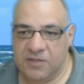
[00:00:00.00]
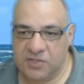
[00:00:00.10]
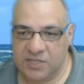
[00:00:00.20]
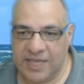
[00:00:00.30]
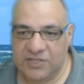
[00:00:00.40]

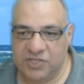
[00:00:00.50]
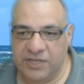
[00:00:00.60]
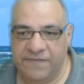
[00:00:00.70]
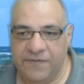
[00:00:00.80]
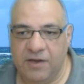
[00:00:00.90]
So that
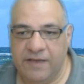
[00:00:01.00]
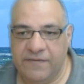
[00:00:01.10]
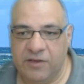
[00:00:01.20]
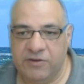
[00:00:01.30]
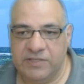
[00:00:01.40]
G5
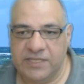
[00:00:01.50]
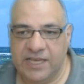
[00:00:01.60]
earlier in the